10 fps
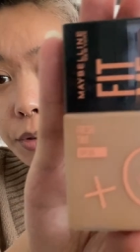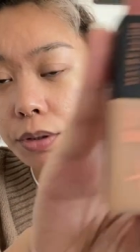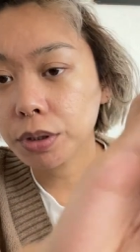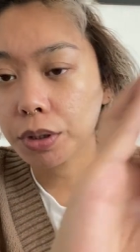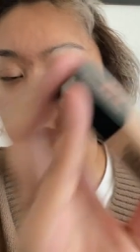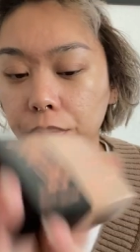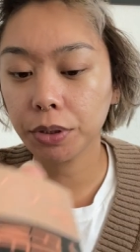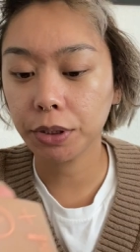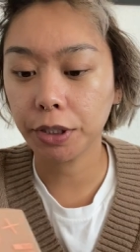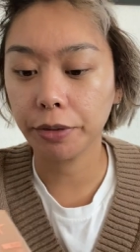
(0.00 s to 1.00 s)
So we'll
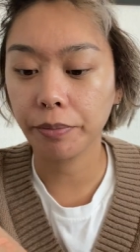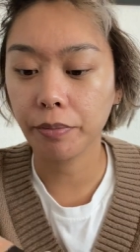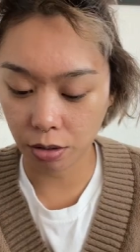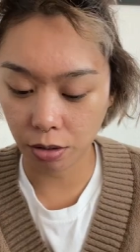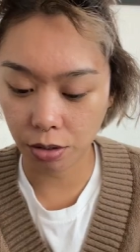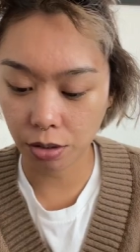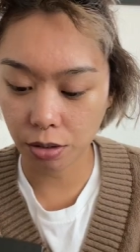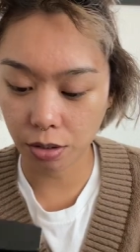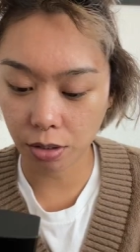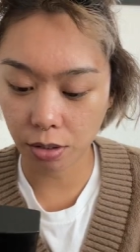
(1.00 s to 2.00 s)
see. So this
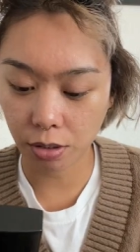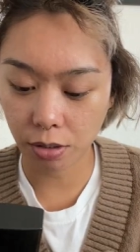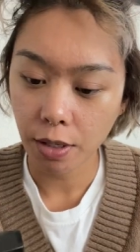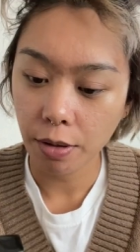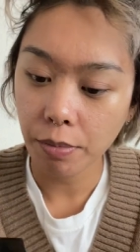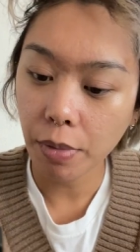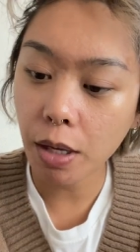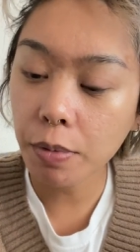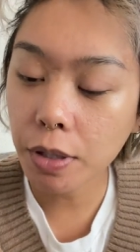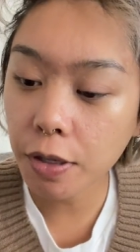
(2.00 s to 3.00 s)
is a
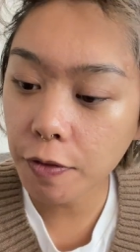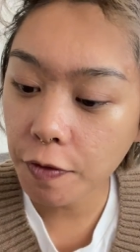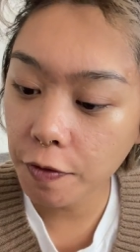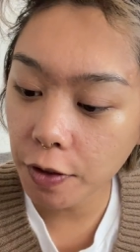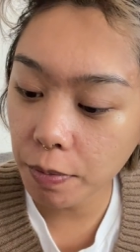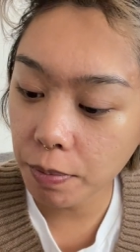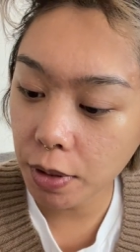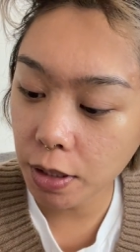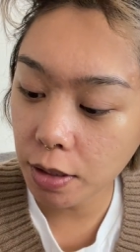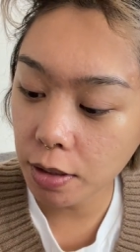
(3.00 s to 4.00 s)
Maybelline Fit
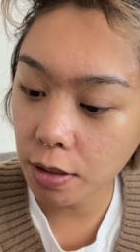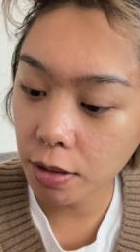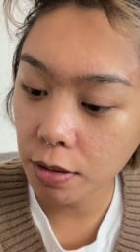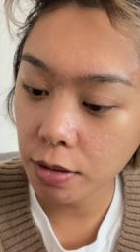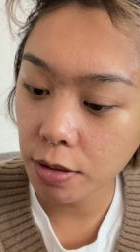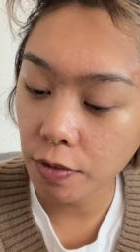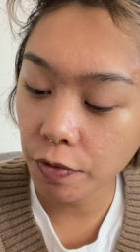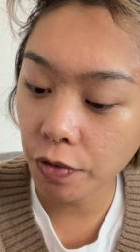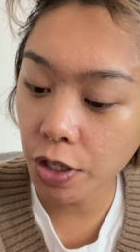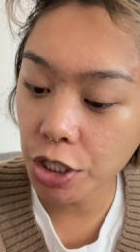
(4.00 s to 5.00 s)
Me
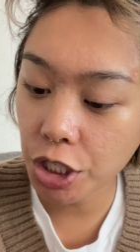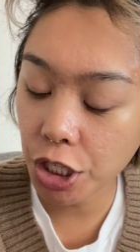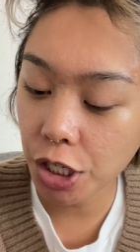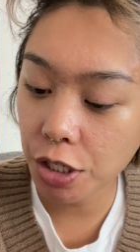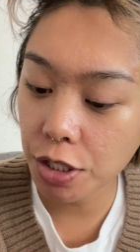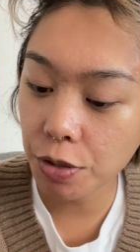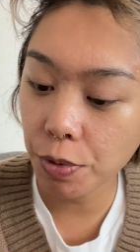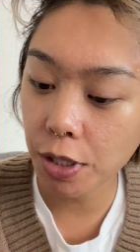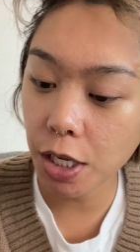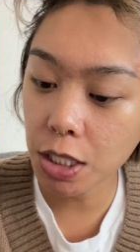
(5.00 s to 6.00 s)
Fresh Tint
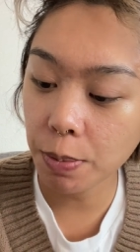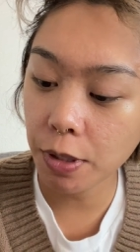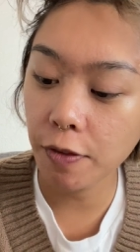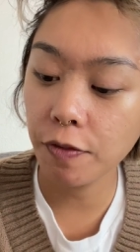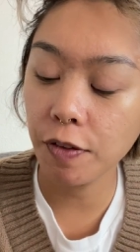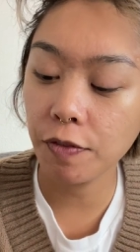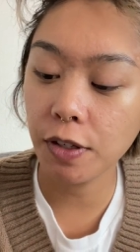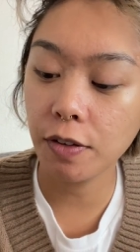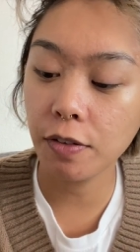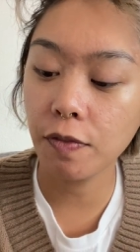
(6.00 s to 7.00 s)
with SPF
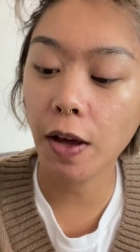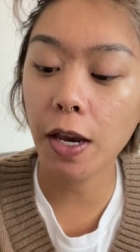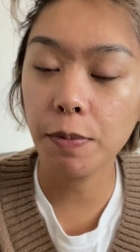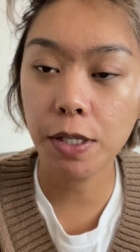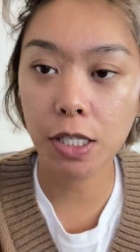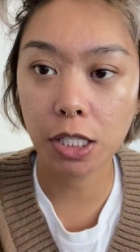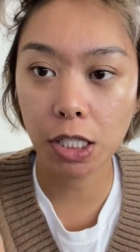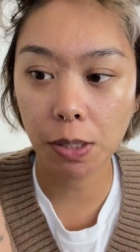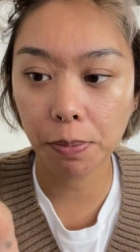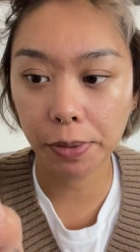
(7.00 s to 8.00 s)
50 Vitamin
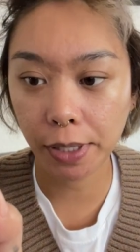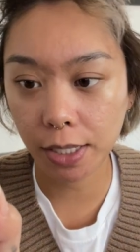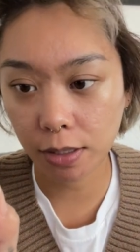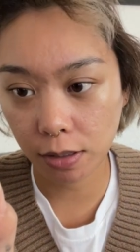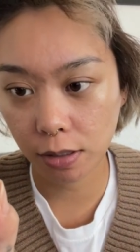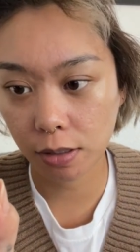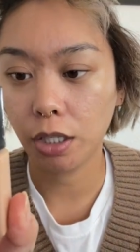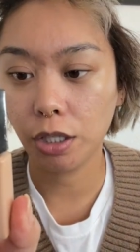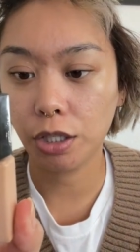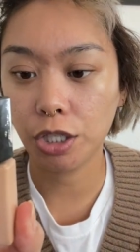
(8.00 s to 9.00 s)
C Plus
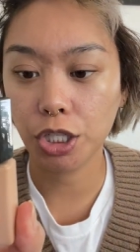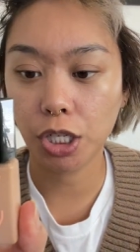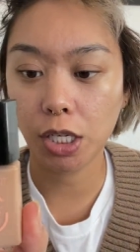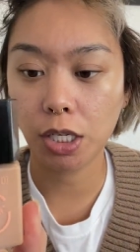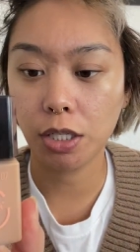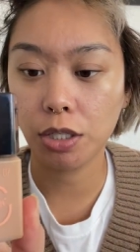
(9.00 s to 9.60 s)
in the shade